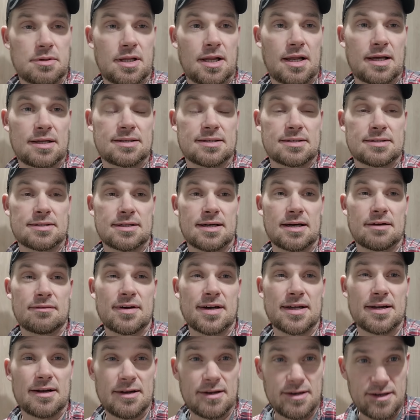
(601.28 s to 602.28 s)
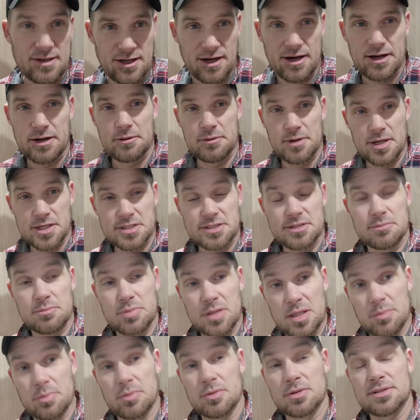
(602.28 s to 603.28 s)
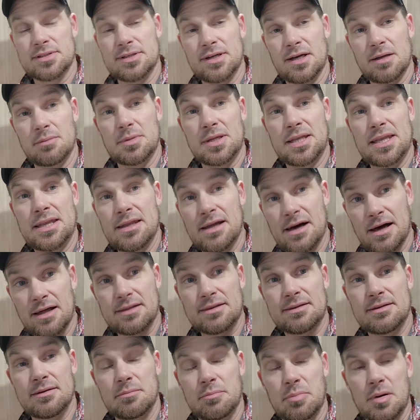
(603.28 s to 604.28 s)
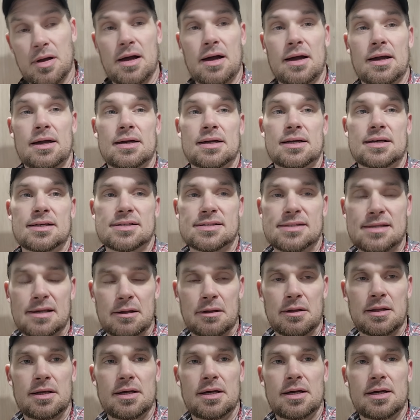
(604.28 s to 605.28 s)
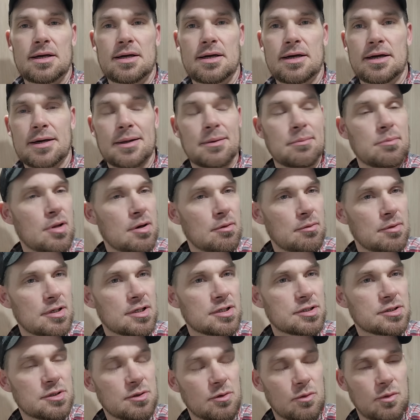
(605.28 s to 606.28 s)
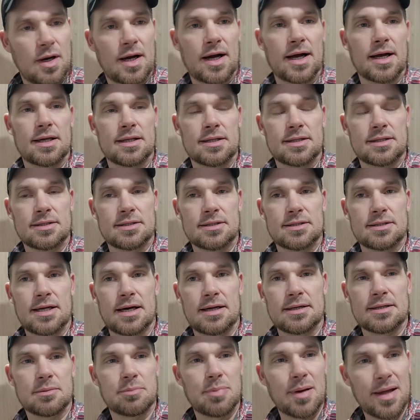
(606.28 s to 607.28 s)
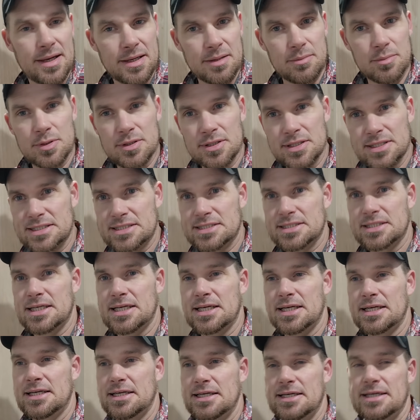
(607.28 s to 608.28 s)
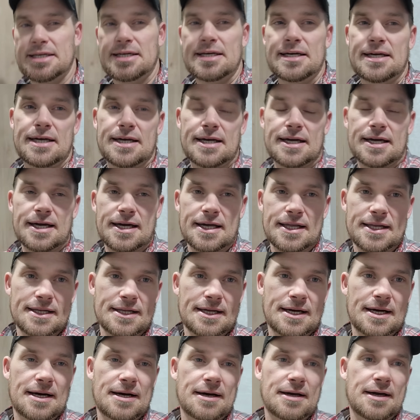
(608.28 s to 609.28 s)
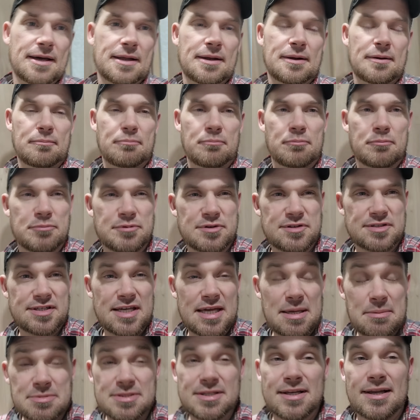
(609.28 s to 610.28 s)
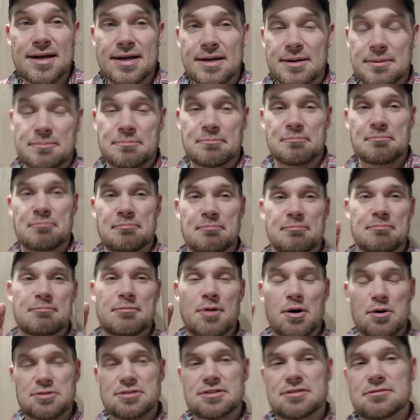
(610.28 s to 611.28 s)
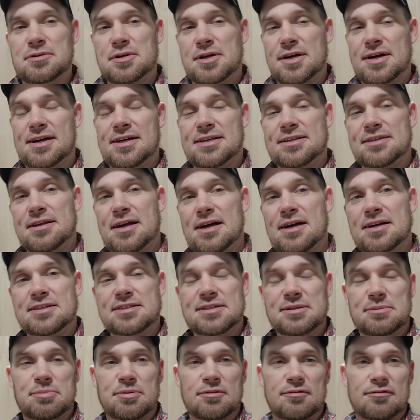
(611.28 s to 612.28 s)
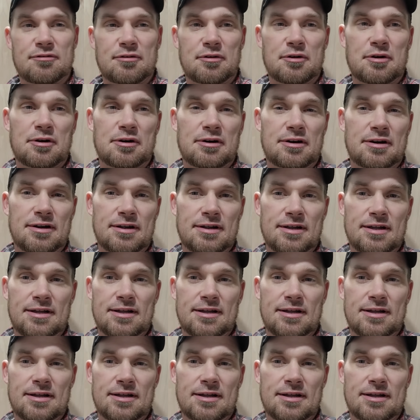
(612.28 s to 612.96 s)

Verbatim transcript: really liked it. I've had a lot of Russian people tell me not to buy a Gazelle, and I'm not really sure why. They're not dependable, they say, and uh, it seems like most of you guys actually prefer